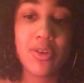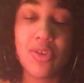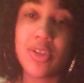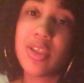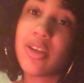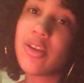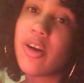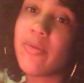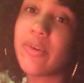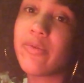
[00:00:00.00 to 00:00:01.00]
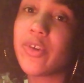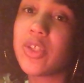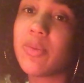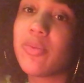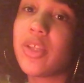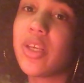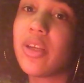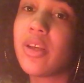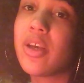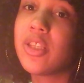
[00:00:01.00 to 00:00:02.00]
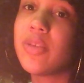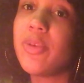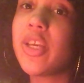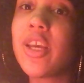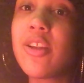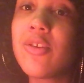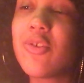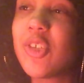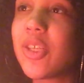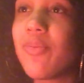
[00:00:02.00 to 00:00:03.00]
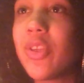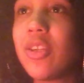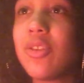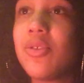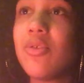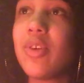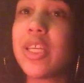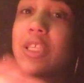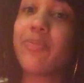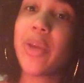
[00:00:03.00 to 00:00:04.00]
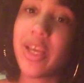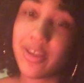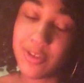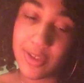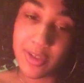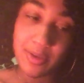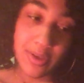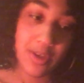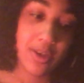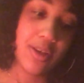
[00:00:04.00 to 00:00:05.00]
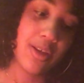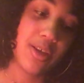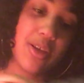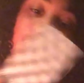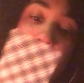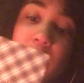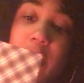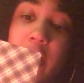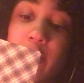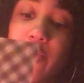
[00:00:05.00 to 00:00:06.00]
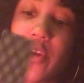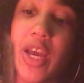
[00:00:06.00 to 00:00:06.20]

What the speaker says: there is an offer for something to begin or something to expand in love.